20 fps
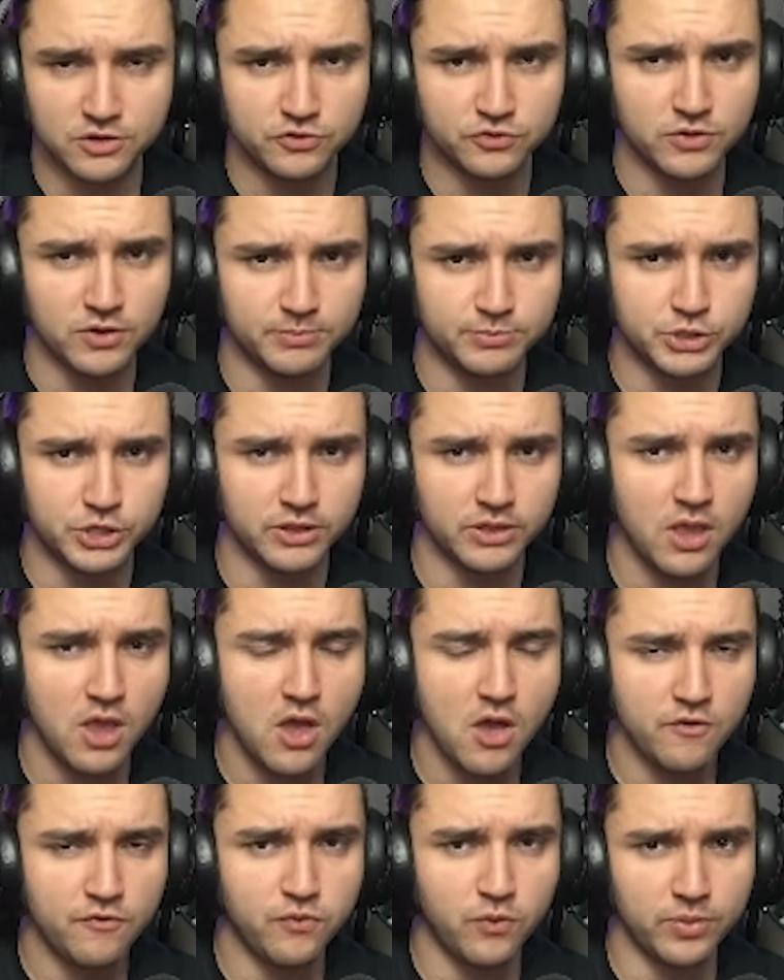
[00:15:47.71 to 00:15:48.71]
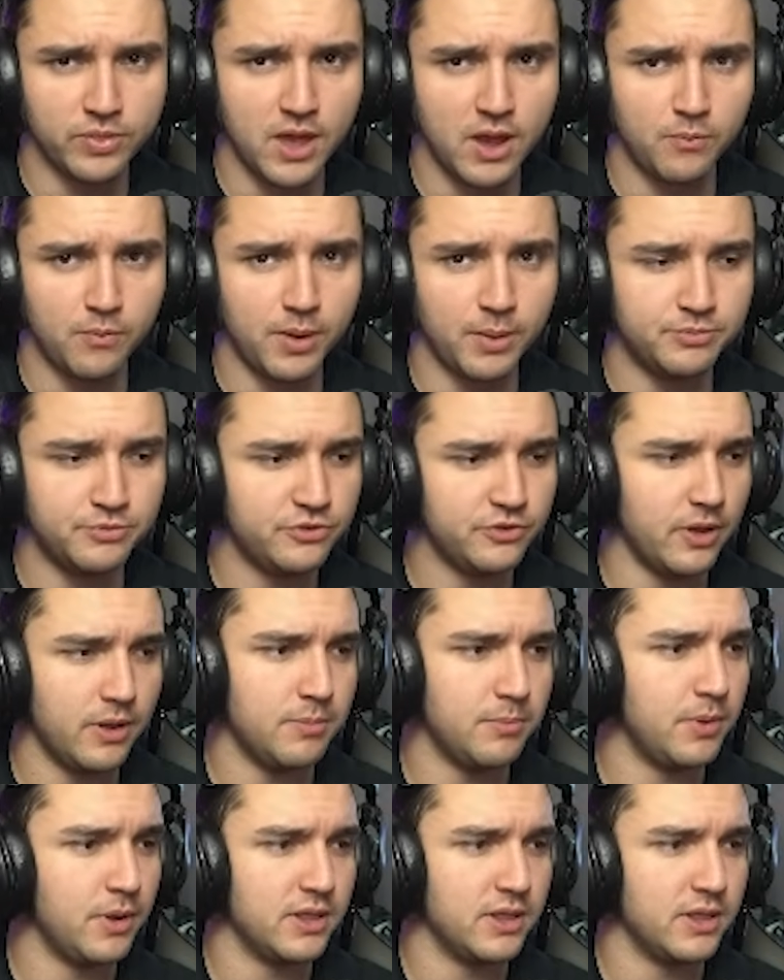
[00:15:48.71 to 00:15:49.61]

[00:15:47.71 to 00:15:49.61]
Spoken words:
description for that website,